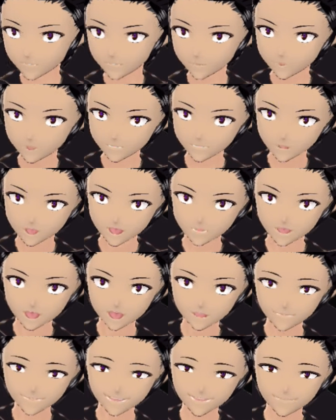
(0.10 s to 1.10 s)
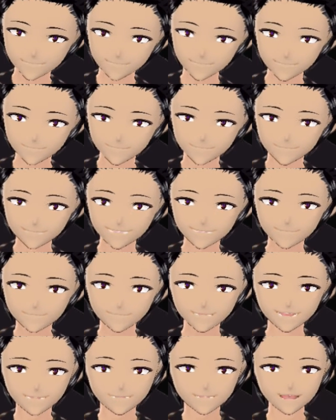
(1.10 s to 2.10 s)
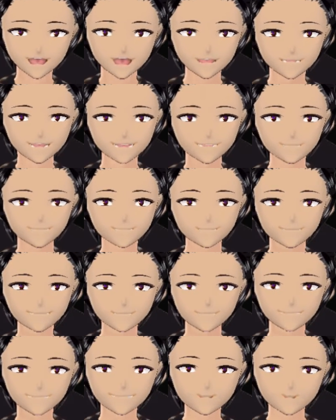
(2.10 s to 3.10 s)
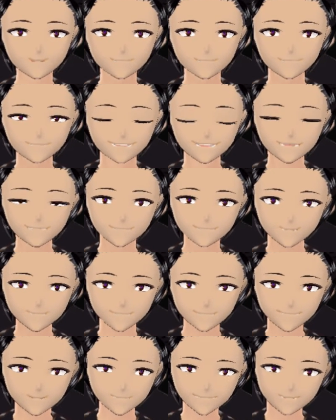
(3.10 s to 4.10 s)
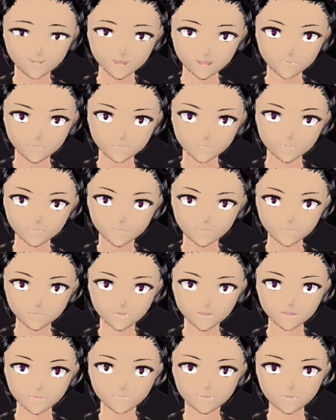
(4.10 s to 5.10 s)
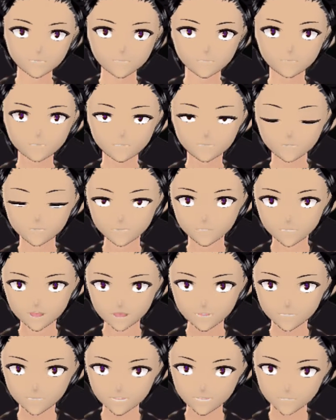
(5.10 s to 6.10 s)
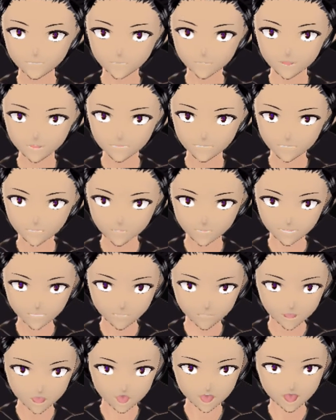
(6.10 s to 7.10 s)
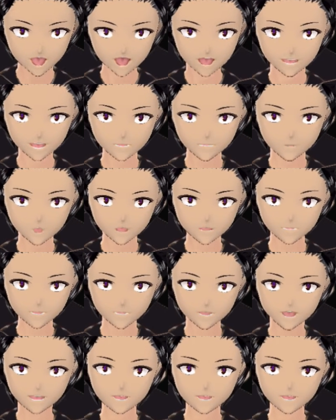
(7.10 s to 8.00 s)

What is going on guys? Today we talk about 5 scary videos that could be real. Uh, but before we get started, I'm just letting you guys know I have ordered my